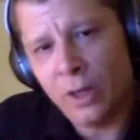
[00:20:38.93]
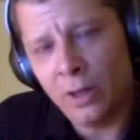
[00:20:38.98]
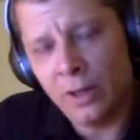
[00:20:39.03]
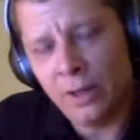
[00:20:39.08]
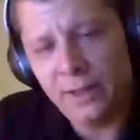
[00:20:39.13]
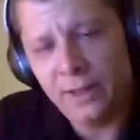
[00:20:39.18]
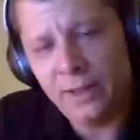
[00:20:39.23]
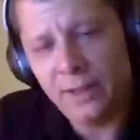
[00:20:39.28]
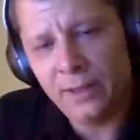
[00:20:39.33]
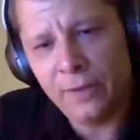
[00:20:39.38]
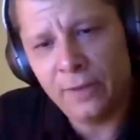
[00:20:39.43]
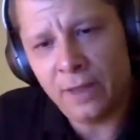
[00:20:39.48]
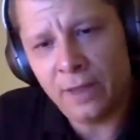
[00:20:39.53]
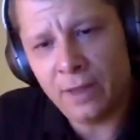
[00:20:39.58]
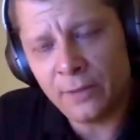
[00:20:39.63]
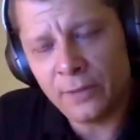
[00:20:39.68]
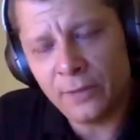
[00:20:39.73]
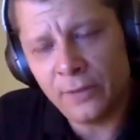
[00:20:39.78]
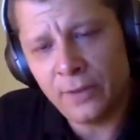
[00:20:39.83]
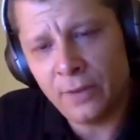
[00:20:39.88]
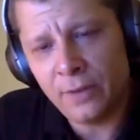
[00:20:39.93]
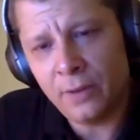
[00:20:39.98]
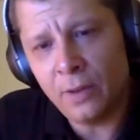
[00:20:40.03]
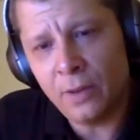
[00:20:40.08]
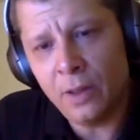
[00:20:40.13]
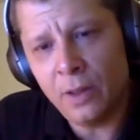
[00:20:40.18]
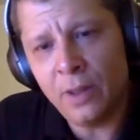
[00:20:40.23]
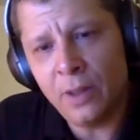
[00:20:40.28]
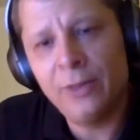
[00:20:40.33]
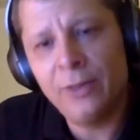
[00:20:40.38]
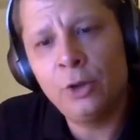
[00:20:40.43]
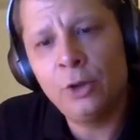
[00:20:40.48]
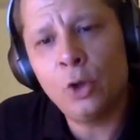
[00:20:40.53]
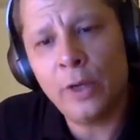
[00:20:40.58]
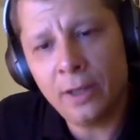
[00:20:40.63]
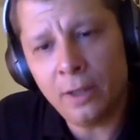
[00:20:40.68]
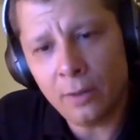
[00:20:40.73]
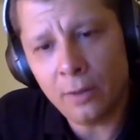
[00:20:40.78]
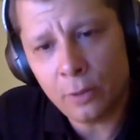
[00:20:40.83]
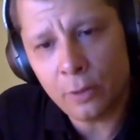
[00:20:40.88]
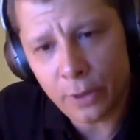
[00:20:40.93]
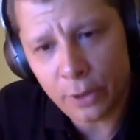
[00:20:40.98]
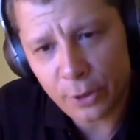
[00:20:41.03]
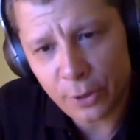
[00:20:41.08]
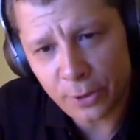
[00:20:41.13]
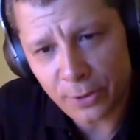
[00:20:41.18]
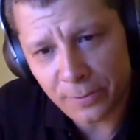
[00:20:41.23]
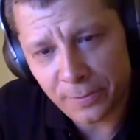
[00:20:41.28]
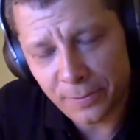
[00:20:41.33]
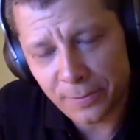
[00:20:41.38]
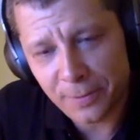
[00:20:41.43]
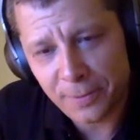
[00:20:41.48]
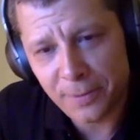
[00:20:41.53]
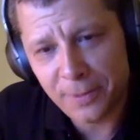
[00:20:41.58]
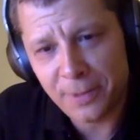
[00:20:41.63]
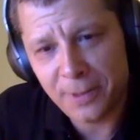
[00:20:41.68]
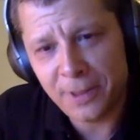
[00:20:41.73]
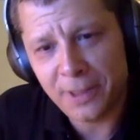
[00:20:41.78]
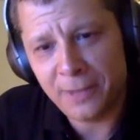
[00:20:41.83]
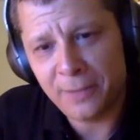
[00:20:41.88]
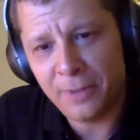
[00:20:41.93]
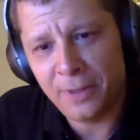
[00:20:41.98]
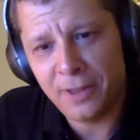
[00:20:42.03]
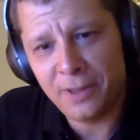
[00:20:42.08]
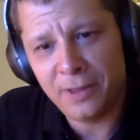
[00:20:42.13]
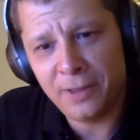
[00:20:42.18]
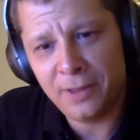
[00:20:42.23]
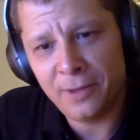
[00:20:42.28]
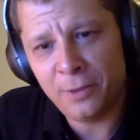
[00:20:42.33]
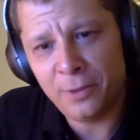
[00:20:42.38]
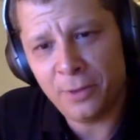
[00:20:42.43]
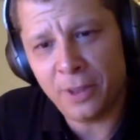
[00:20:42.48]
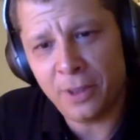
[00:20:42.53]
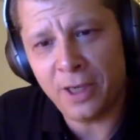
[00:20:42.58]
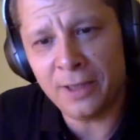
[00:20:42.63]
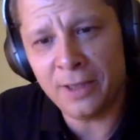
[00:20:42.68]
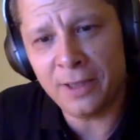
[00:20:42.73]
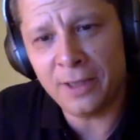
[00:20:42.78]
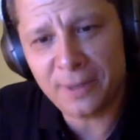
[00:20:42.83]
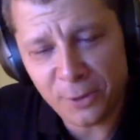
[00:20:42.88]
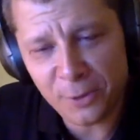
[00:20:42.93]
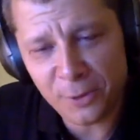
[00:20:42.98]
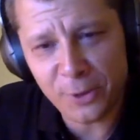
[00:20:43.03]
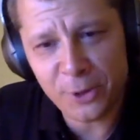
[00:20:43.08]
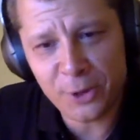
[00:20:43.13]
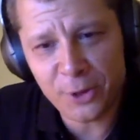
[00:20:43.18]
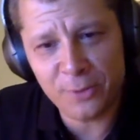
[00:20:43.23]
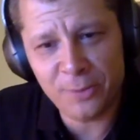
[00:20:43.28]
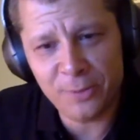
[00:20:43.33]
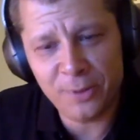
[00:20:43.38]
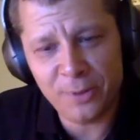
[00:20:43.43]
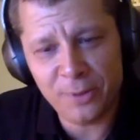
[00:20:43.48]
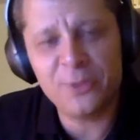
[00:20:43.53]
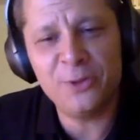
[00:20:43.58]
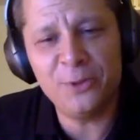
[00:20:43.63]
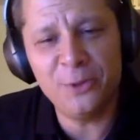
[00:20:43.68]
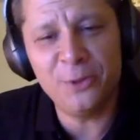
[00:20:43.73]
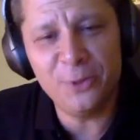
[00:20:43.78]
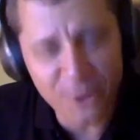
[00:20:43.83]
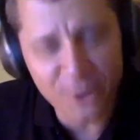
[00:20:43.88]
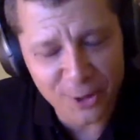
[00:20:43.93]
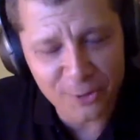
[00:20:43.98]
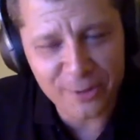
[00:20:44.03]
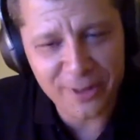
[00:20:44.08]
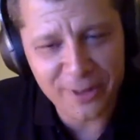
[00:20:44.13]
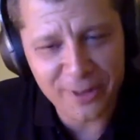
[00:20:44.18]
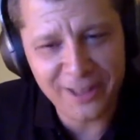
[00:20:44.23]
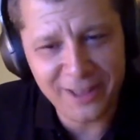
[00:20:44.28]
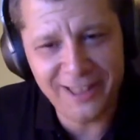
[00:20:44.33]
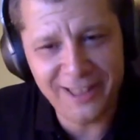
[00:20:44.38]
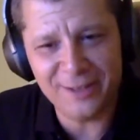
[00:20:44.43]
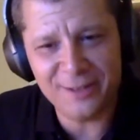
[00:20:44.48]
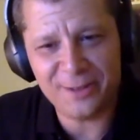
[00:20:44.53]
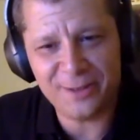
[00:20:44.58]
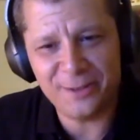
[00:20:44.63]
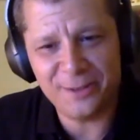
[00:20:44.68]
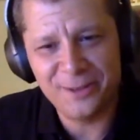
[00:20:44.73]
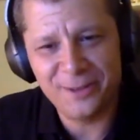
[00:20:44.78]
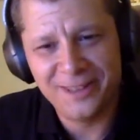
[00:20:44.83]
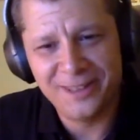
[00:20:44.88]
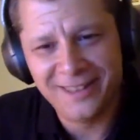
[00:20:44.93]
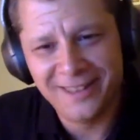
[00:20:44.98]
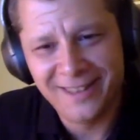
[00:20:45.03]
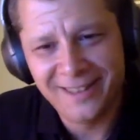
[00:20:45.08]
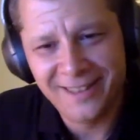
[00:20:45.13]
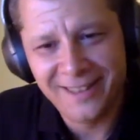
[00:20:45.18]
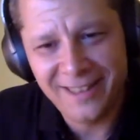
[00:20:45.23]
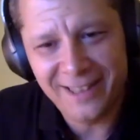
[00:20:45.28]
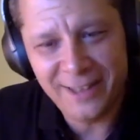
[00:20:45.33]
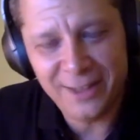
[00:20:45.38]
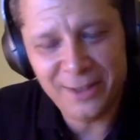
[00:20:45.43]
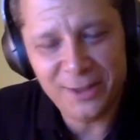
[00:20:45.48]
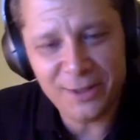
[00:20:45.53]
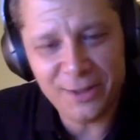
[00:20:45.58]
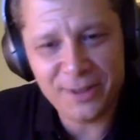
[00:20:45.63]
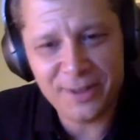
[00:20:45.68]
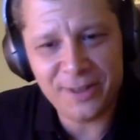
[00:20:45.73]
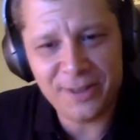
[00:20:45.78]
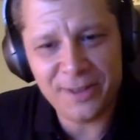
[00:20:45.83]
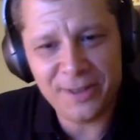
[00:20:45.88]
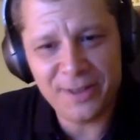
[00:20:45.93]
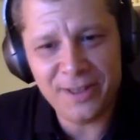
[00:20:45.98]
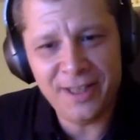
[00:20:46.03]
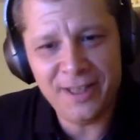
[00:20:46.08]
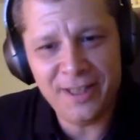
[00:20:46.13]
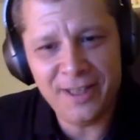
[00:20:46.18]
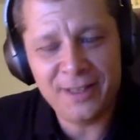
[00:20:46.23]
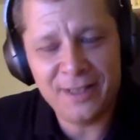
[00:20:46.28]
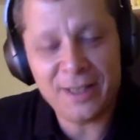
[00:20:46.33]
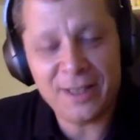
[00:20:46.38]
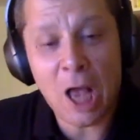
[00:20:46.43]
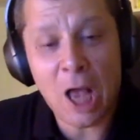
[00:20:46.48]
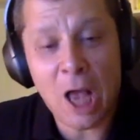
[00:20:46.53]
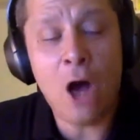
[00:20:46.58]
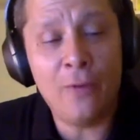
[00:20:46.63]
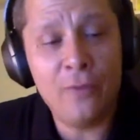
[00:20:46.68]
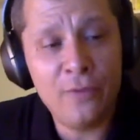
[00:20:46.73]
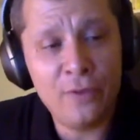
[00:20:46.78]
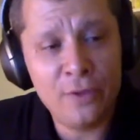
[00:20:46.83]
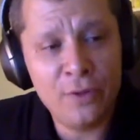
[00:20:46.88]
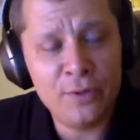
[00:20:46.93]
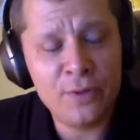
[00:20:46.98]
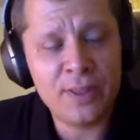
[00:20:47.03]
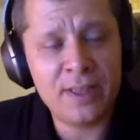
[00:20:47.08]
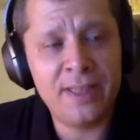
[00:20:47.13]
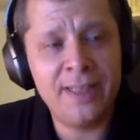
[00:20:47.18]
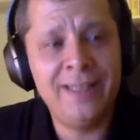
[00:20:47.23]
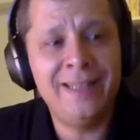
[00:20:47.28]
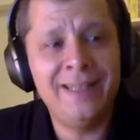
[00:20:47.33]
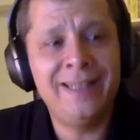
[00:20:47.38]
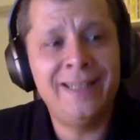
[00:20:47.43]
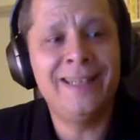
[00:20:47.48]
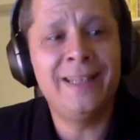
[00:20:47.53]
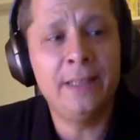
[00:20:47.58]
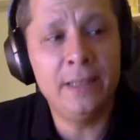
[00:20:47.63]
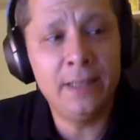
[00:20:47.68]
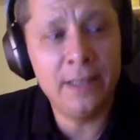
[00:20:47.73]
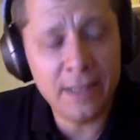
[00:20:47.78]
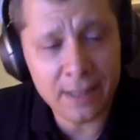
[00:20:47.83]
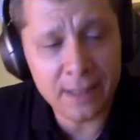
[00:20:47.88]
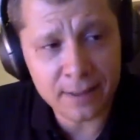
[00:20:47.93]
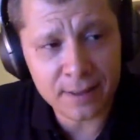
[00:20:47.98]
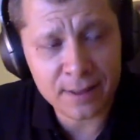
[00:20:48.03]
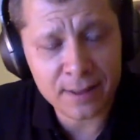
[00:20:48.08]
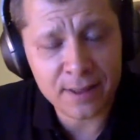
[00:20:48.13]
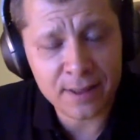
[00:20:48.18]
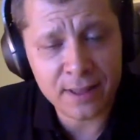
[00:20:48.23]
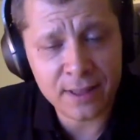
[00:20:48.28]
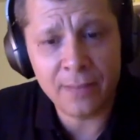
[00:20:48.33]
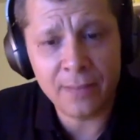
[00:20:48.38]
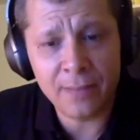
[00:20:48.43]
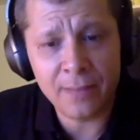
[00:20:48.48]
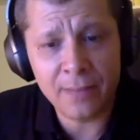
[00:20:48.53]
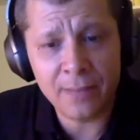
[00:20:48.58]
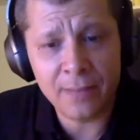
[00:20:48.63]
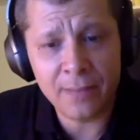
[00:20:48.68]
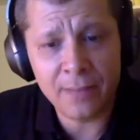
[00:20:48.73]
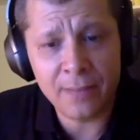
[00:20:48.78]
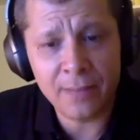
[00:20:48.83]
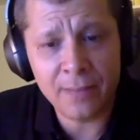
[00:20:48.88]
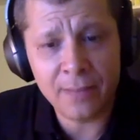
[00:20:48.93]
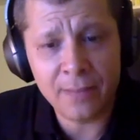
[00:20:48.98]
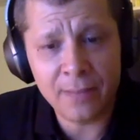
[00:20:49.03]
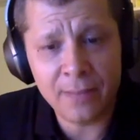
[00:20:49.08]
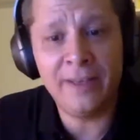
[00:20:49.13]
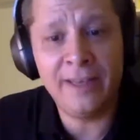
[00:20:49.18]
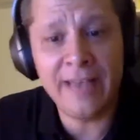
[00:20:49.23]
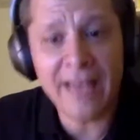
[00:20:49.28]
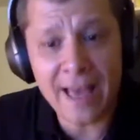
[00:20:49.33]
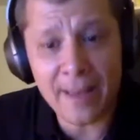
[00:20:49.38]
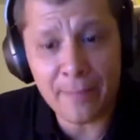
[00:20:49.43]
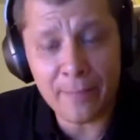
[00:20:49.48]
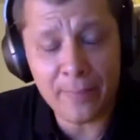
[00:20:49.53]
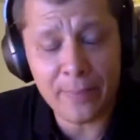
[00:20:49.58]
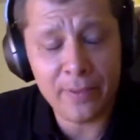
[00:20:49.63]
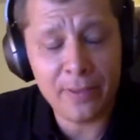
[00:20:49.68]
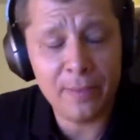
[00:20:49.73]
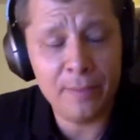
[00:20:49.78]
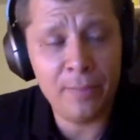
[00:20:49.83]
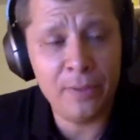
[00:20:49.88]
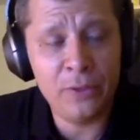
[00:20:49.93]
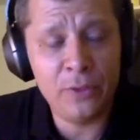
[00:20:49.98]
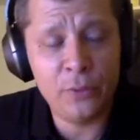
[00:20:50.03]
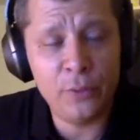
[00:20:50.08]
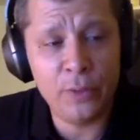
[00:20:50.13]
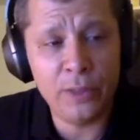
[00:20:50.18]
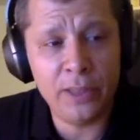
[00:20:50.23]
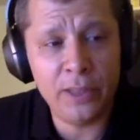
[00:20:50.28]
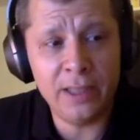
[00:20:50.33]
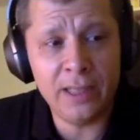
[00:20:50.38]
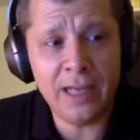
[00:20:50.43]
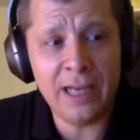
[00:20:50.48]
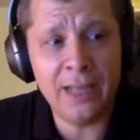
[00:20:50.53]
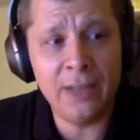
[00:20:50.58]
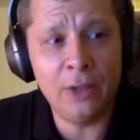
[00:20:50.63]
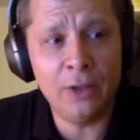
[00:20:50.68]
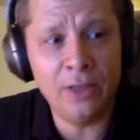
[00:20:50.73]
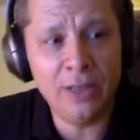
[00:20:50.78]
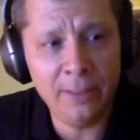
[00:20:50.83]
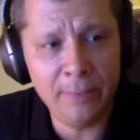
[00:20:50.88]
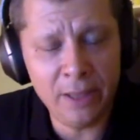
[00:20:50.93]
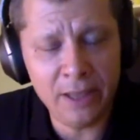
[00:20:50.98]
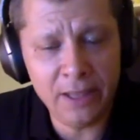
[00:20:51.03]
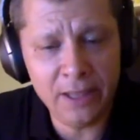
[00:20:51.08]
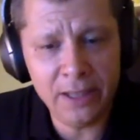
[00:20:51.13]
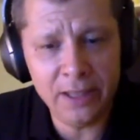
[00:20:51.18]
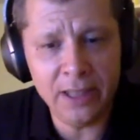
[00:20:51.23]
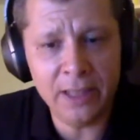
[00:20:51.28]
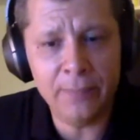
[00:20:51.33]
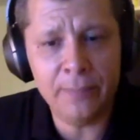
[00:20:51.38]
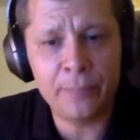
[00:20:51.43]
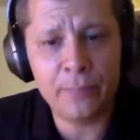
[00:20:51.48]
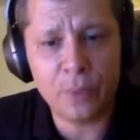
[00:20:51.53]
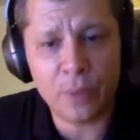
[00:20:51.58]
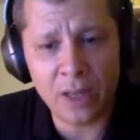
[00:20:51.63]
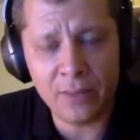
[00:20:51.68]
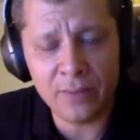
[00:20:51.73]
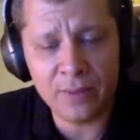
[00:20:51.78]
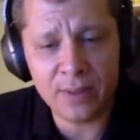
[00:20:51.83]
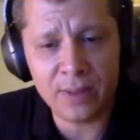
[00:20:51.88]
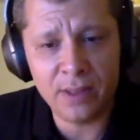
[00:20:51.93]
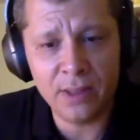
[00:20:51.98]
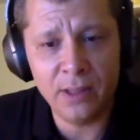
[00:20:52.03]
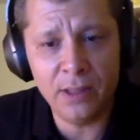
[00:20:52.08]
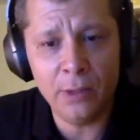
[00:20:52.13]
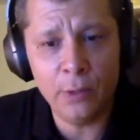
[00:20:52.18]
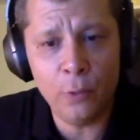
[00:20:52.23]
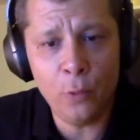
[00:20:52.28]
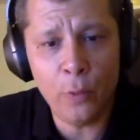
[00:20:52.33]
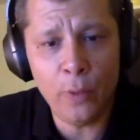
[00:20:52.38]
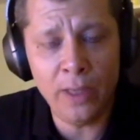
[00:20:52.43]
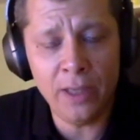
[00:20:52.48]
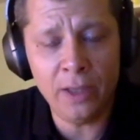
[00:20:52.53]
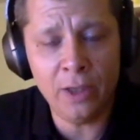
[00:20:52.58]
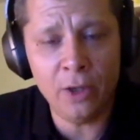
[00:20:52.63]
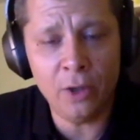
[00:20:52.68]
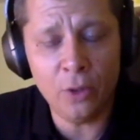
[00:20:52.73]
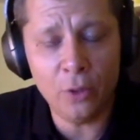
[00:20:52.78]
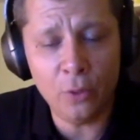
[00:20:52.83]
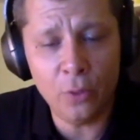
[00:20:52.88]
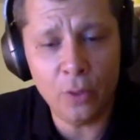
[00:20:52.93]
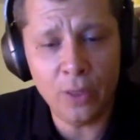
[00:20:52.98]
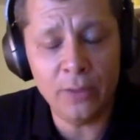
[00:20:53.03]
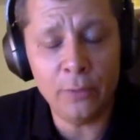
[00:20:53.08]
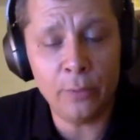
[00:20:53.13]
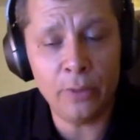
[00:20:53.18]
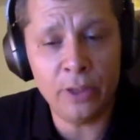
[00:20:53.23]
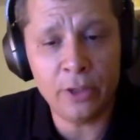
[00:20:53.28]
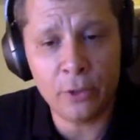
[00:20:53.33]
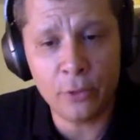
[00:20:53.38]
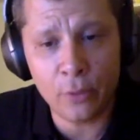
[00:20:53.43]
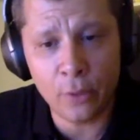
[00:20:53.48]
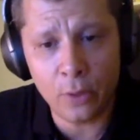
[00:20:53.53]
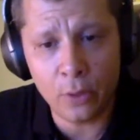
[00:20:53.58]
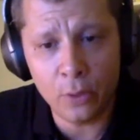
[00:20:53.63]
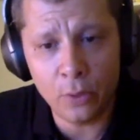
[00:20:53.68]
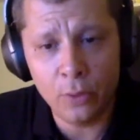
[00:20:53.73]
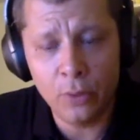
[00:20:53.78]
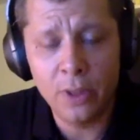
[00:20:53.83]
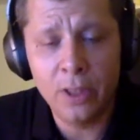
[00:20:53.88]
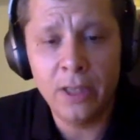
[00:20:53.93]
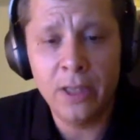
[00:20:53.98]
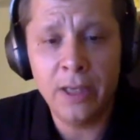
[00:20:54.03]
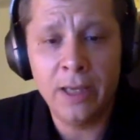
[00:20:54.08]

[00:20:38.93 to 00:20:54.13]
call it in philosophy a rhetorical question. I mean, you're asking the question because you know already the answer, and the answer is obviously yes. I mean, the gap between anonymity and privacy will go and will grow